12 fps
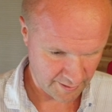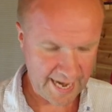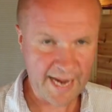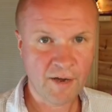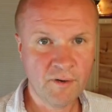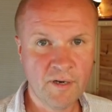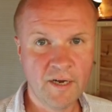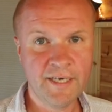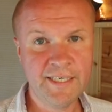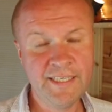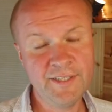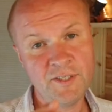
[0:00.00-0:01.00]
Now I
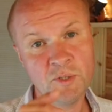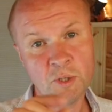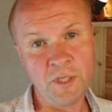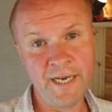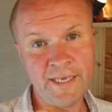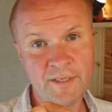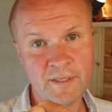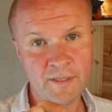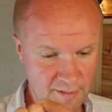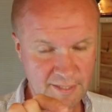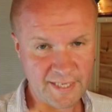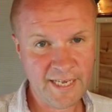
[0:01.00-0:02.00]
need to drag
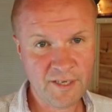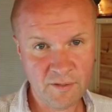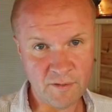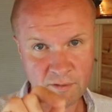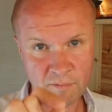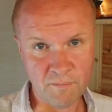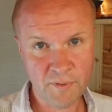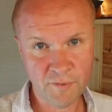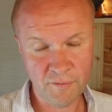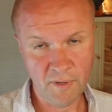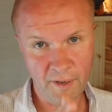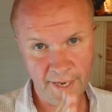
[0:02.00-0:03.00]
the second
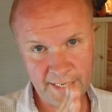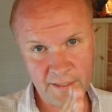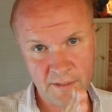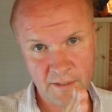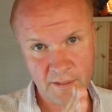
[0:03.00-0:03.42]
blue line